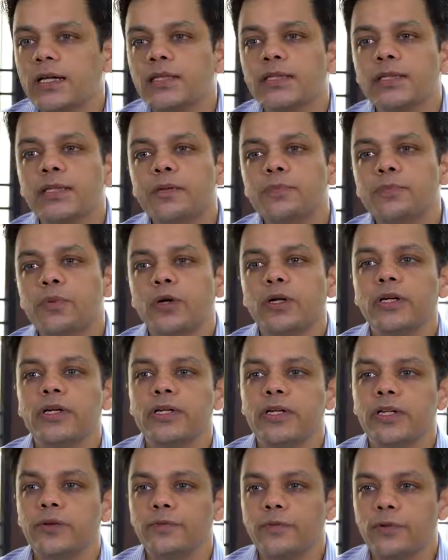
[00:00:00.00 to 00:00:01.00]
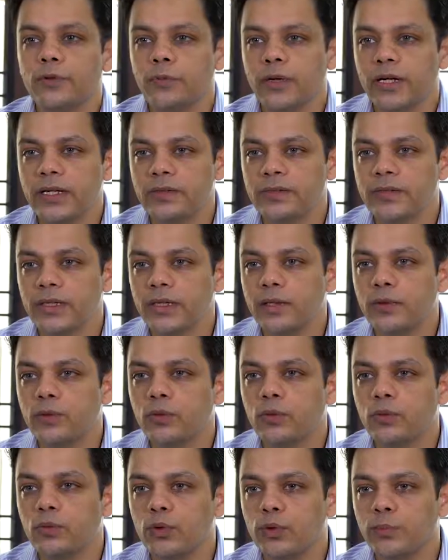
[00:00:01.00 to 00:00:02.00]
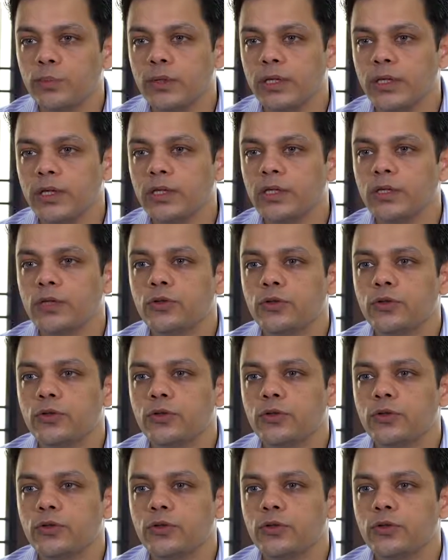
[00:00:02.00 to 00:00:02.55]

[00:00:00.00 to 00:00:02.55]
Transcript: Another important tip from my side would be